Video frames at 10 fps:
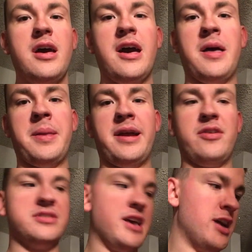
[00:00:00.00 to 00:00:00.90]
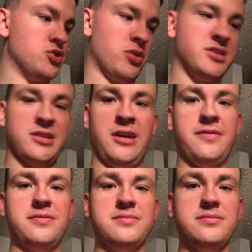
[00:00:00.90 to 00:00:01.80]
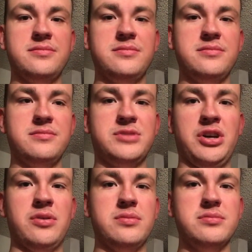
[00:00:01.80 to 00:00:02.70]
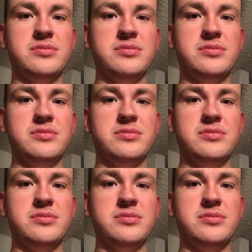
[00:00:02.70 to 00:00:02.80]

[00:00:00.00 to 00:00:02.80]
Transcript: and then I use the Android stuff too.